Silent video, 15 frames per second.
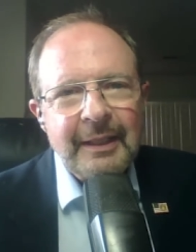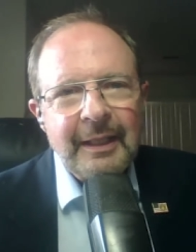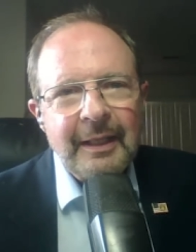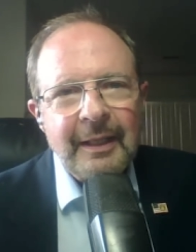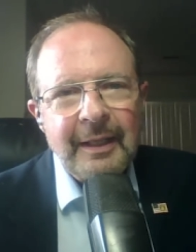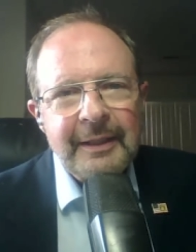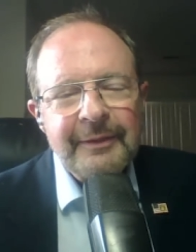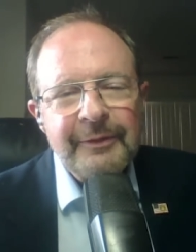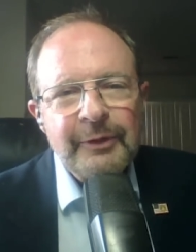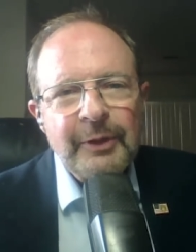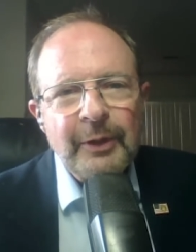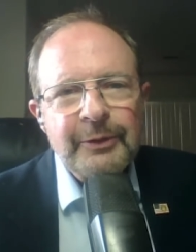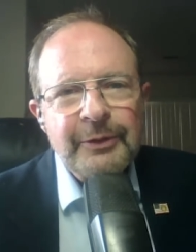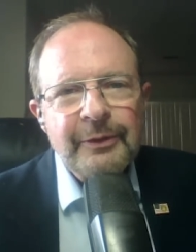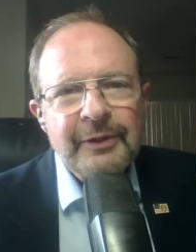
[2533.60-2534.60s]
And if
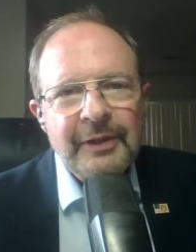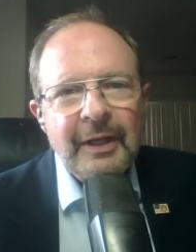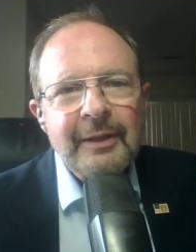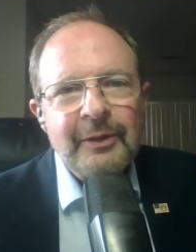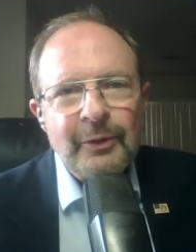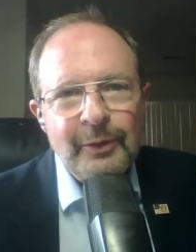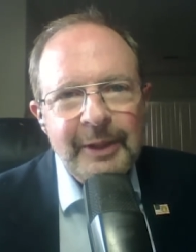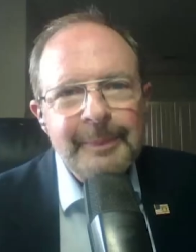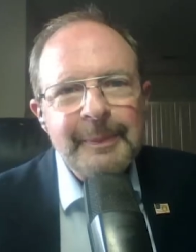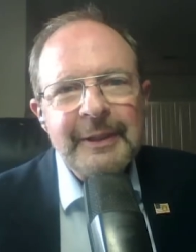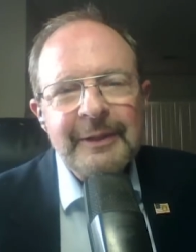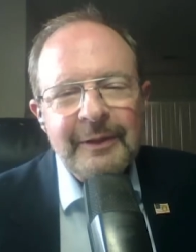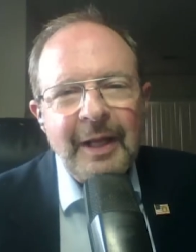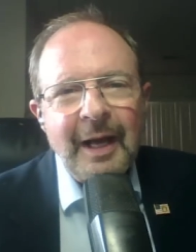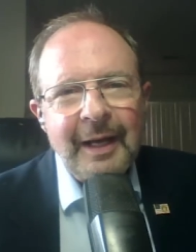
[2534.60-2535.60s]
you go to
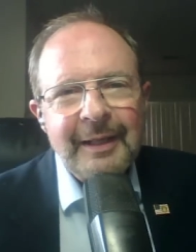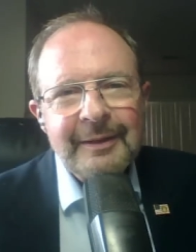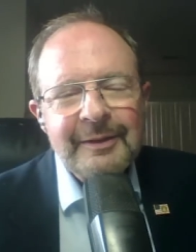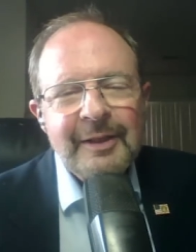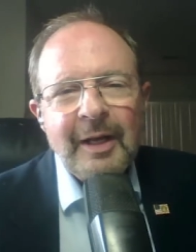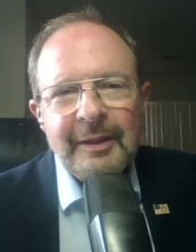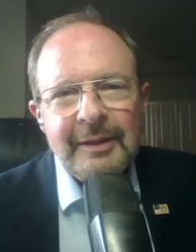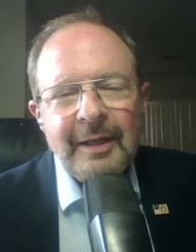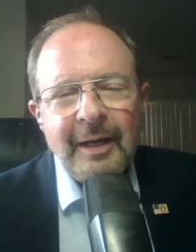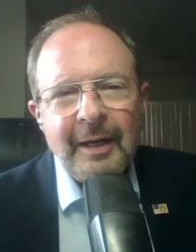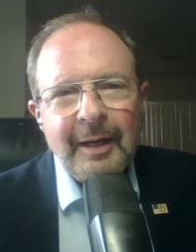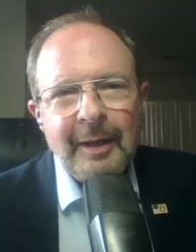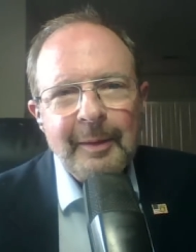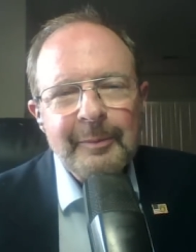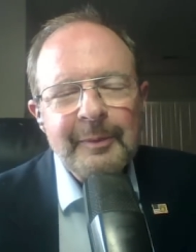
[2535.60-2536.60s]

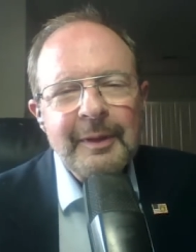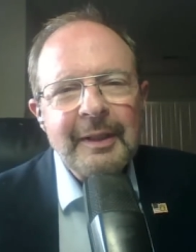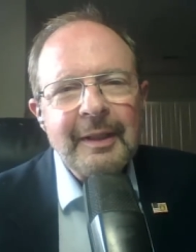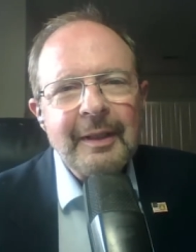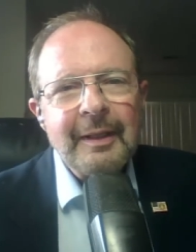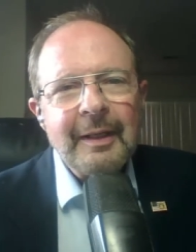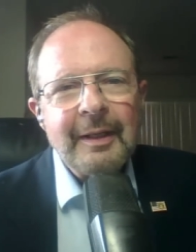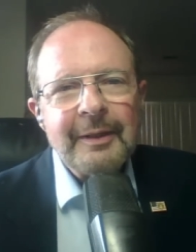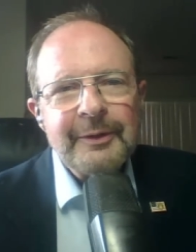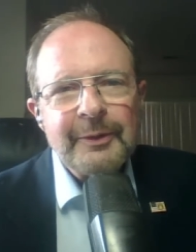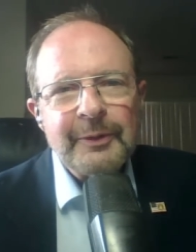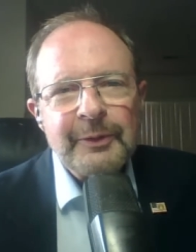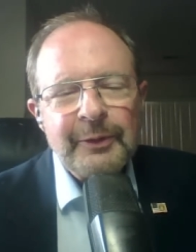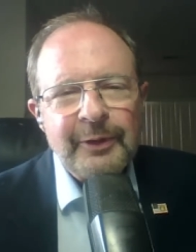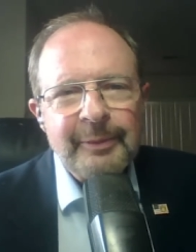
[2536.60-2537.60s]
thecreepyline.com,
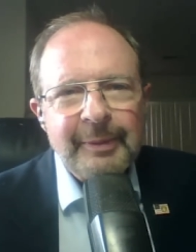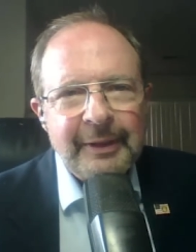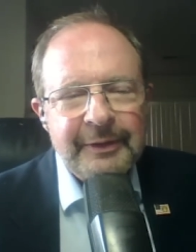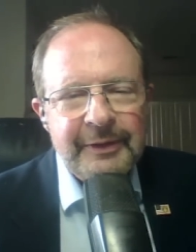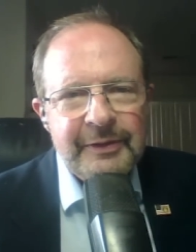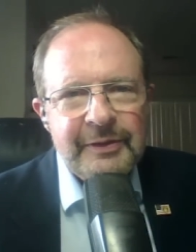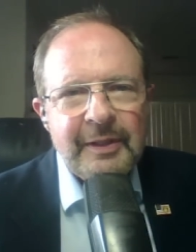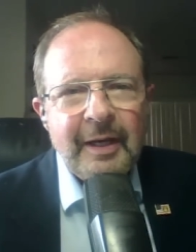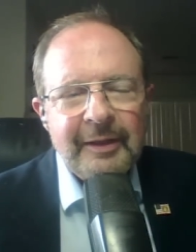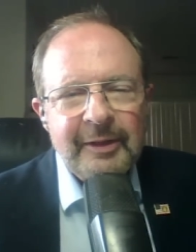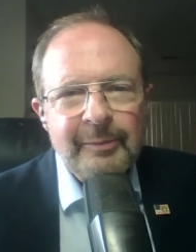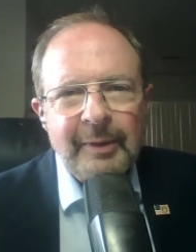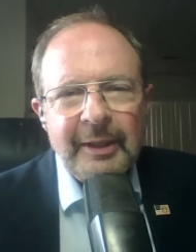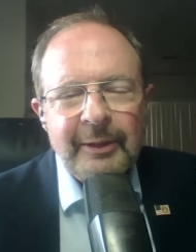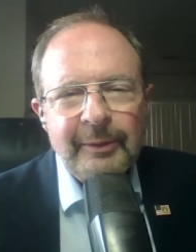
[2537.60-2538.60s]
you can learn about this
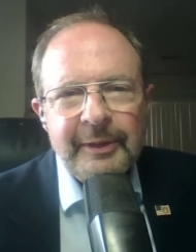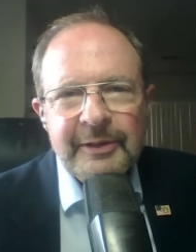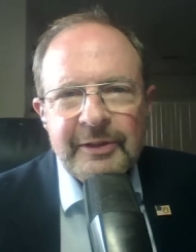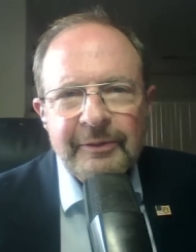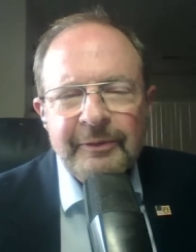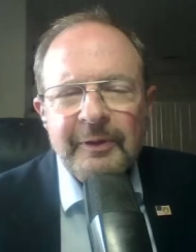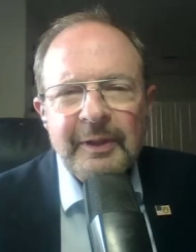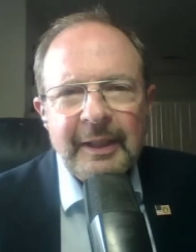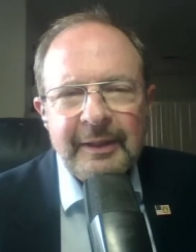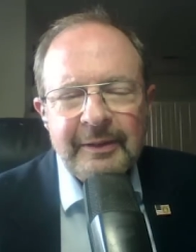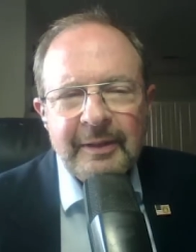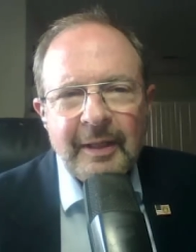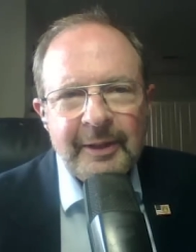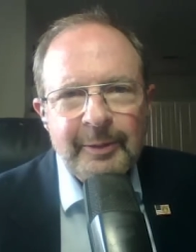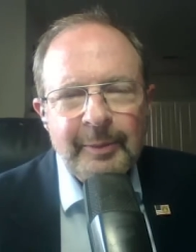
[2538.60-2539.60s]
documentary. It's a
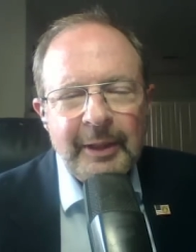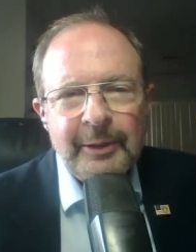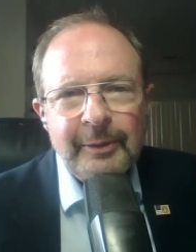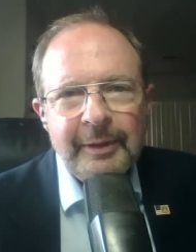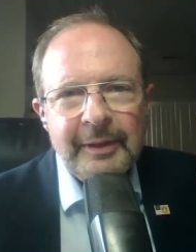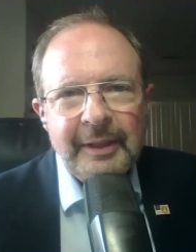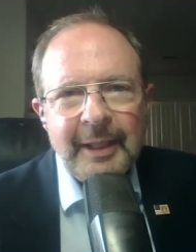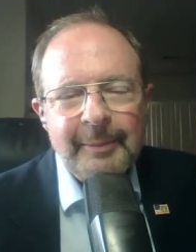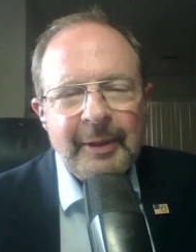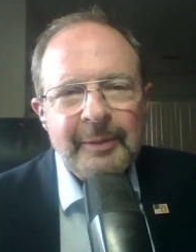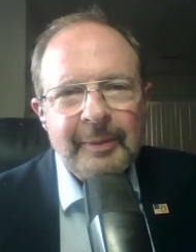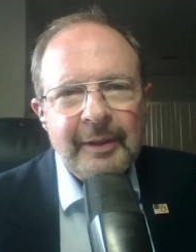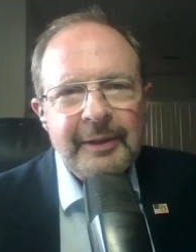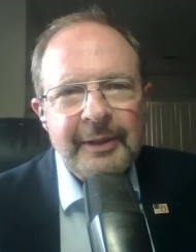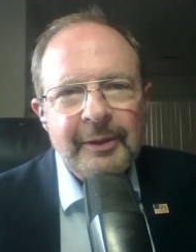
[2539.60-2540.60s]
full-length documentary. It came
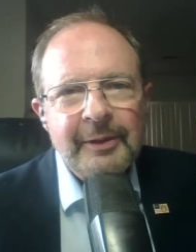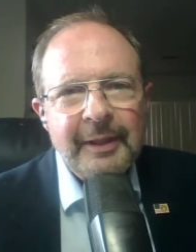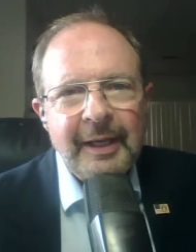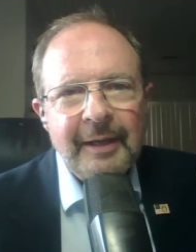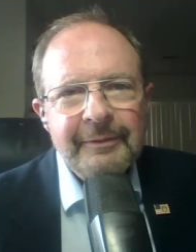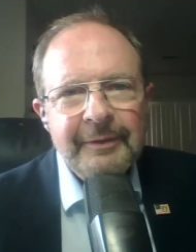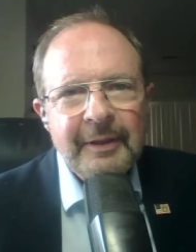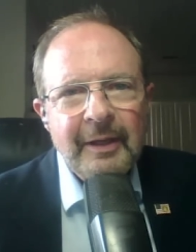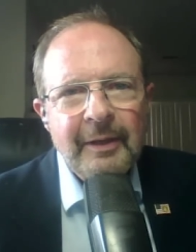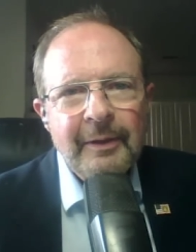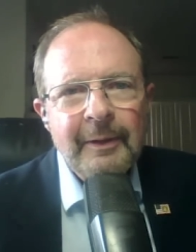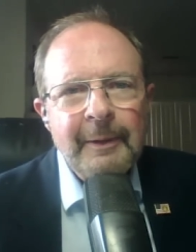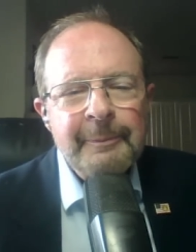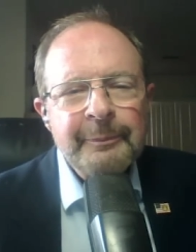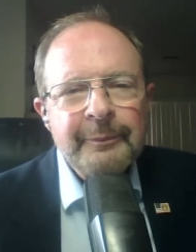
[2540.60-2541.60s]
out about a year and a half
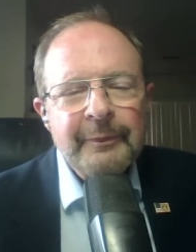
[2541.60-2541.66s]
ago.